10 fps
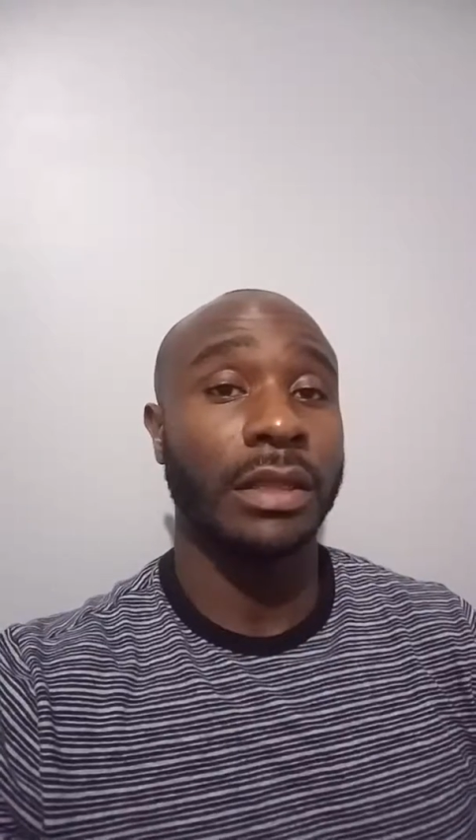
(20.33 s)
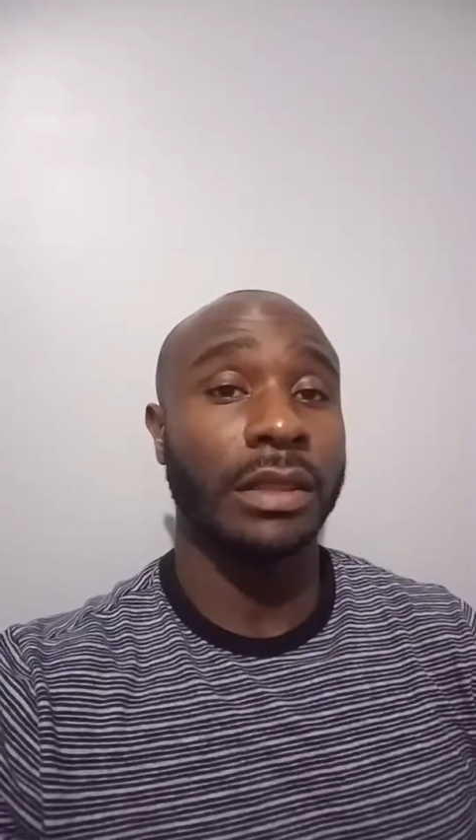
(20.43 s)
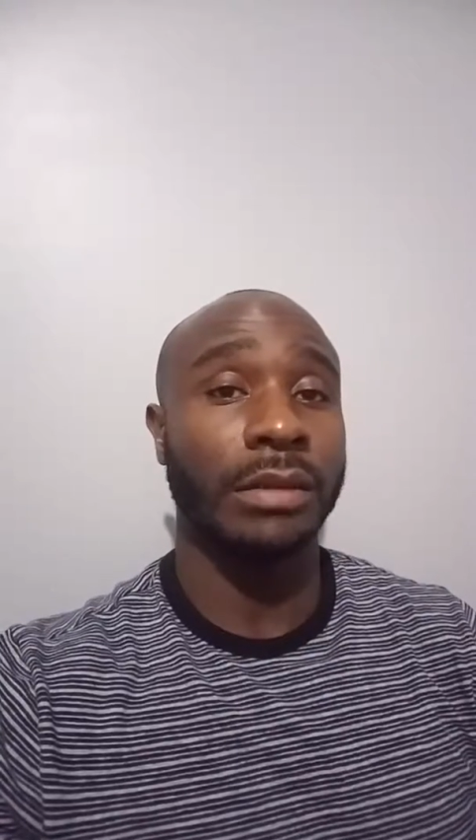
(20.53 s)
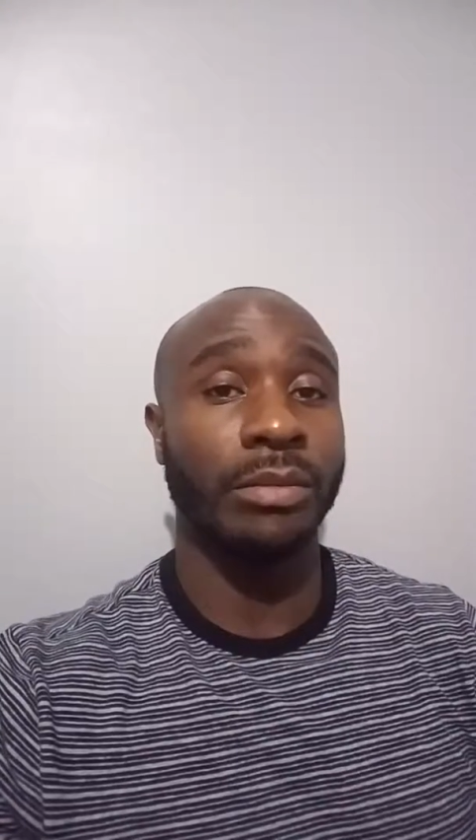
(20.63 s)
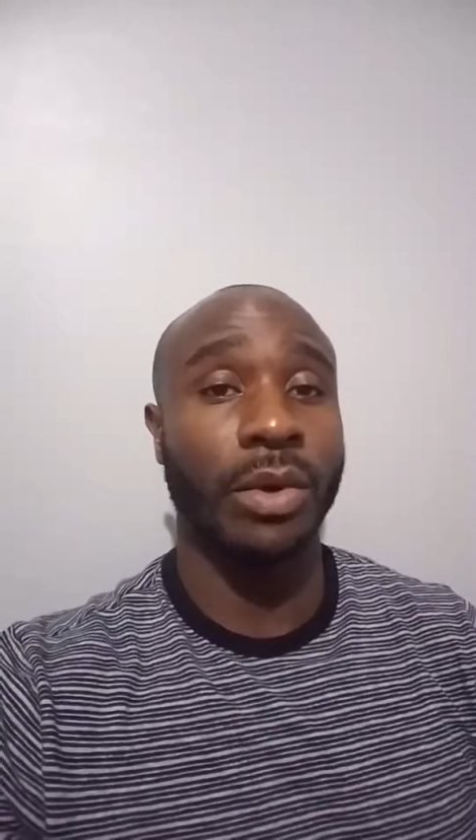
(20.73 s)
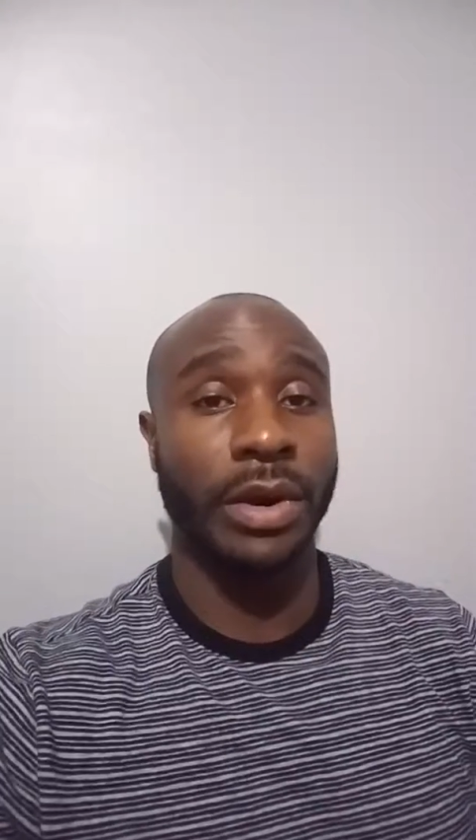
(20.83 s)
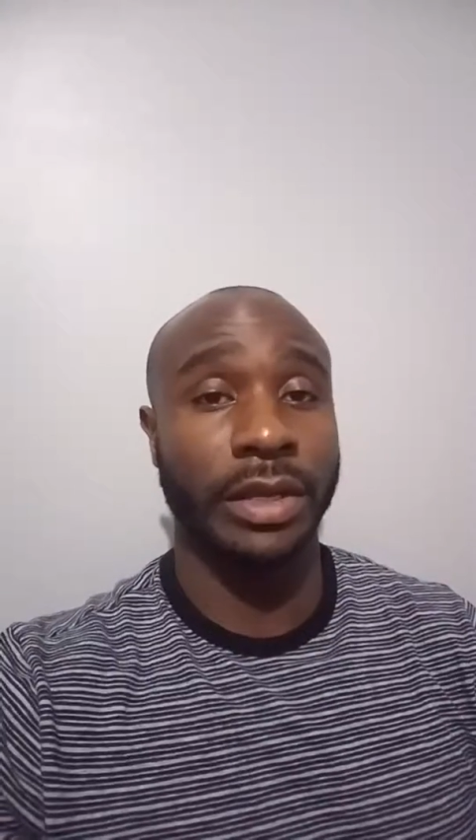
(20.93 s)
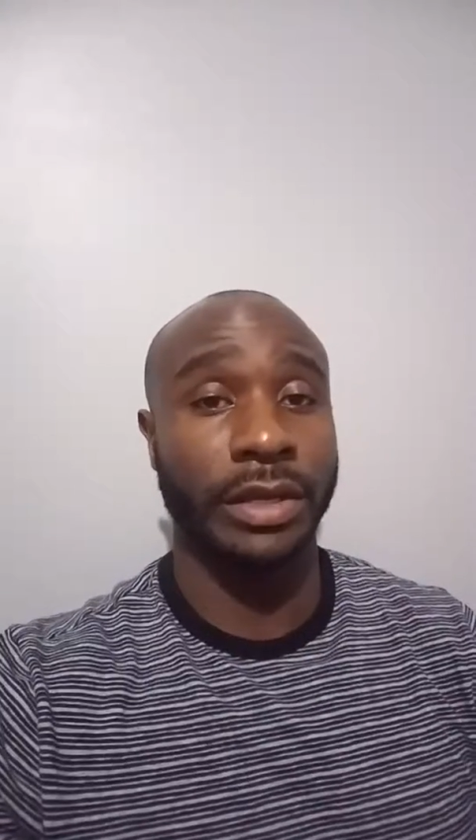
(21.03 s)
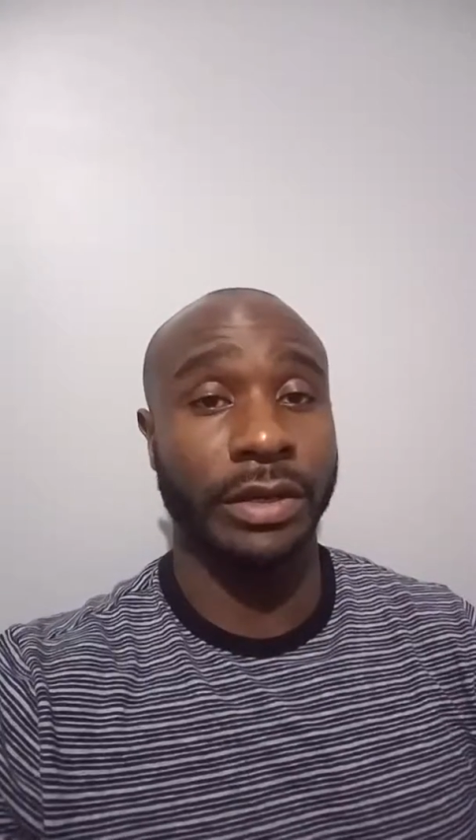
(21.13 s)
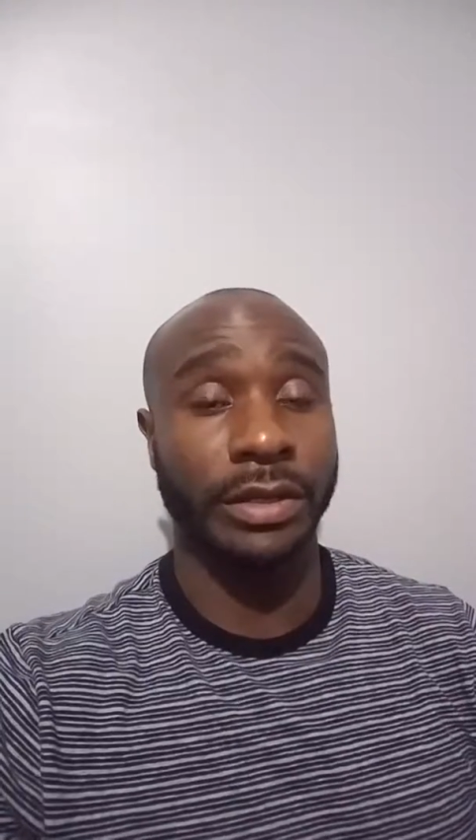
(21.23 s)
the more
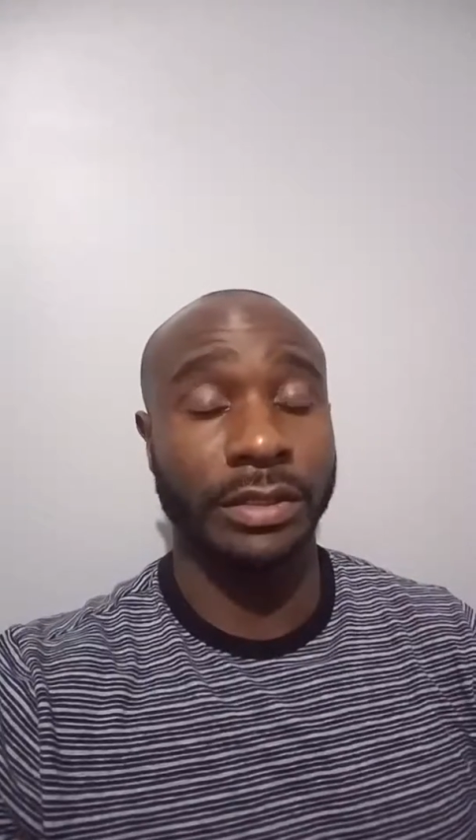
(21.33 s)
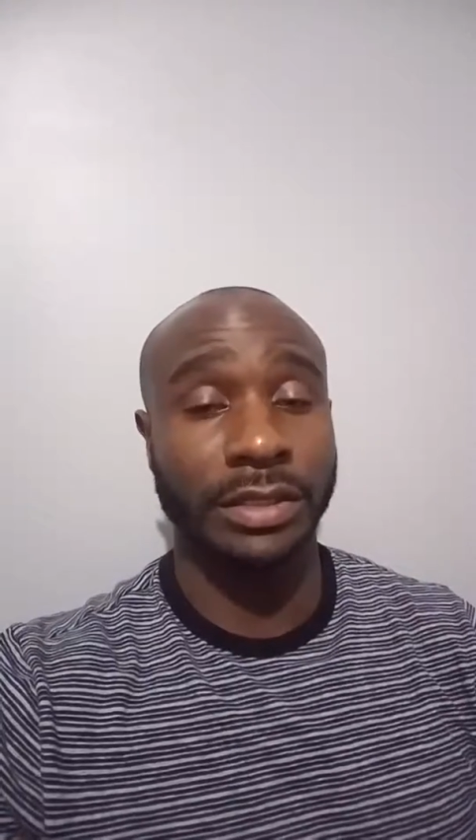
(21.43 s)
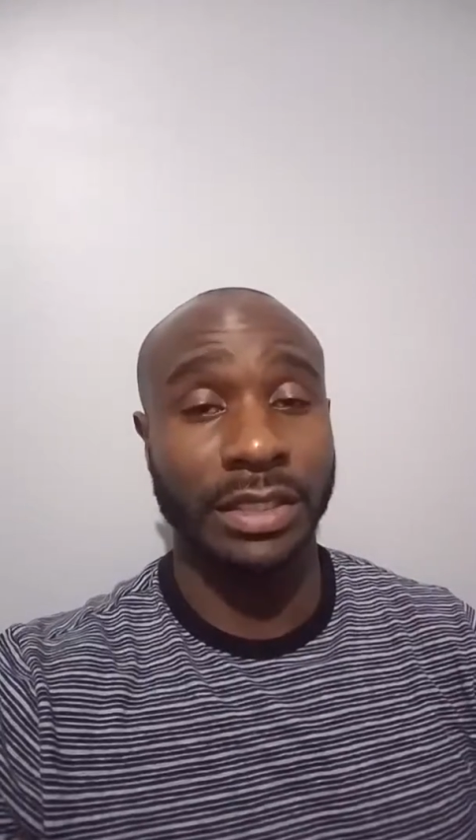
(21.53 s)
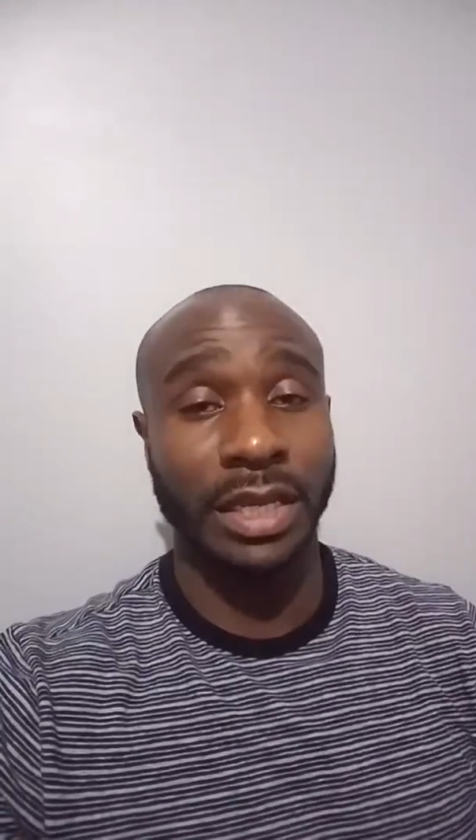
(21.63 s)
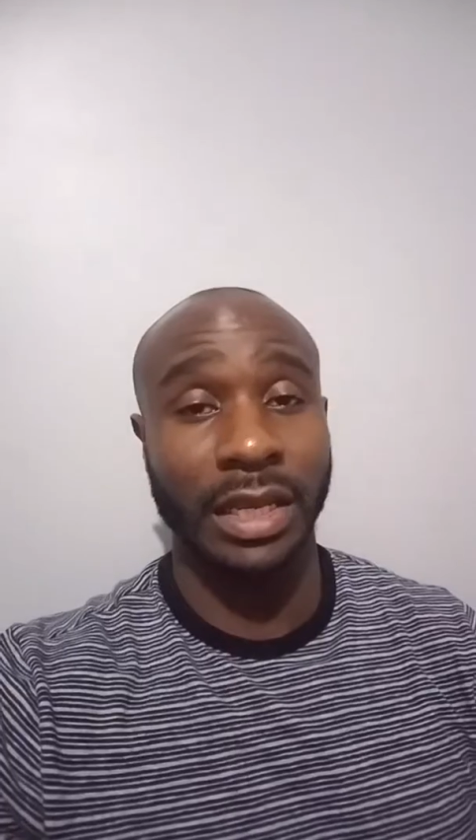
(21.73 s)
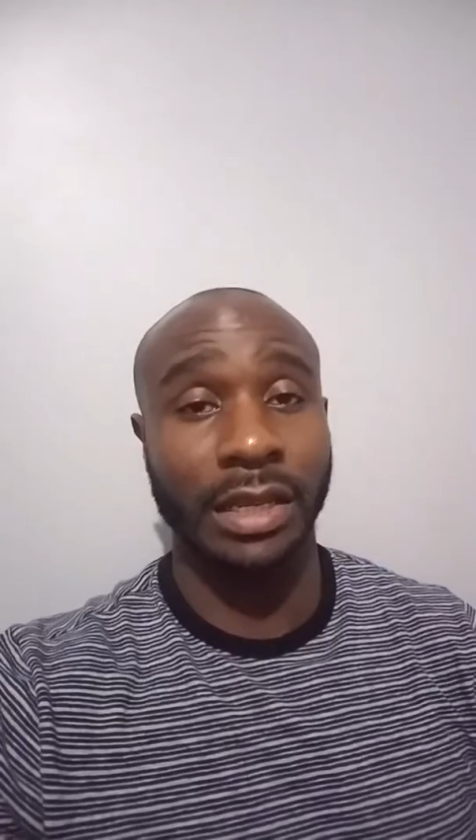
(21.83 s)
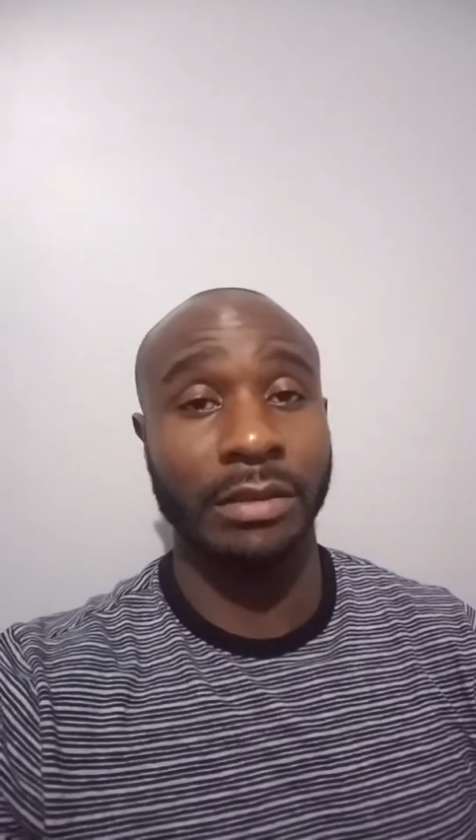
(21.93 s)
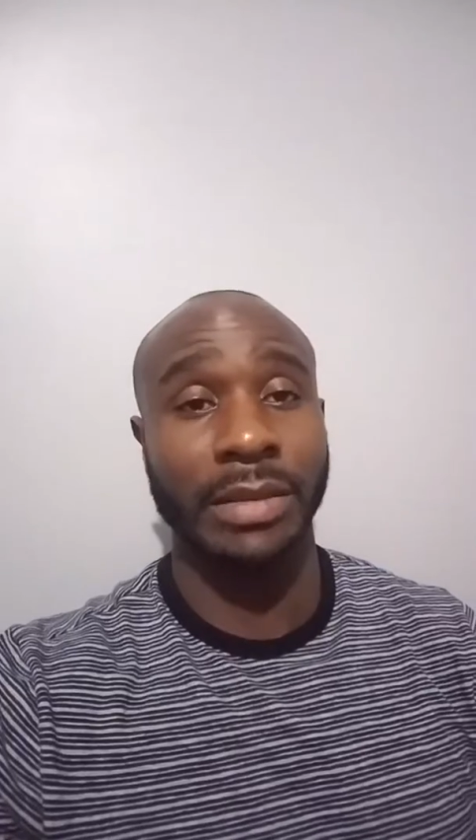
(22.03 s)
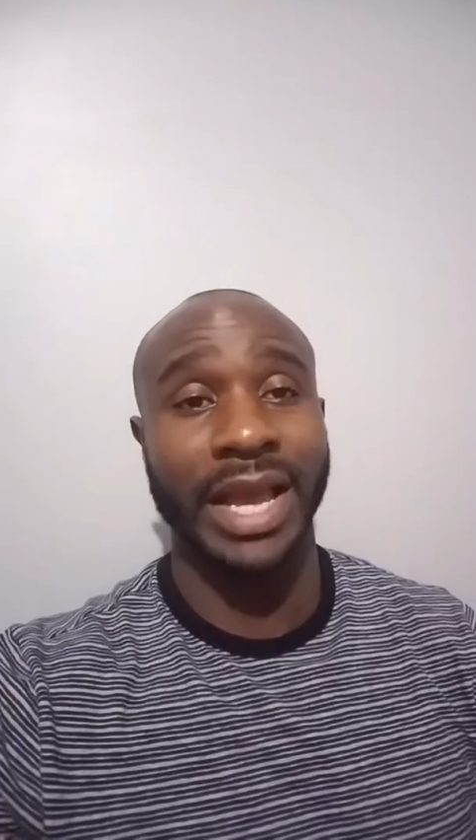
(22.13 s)
you're deemed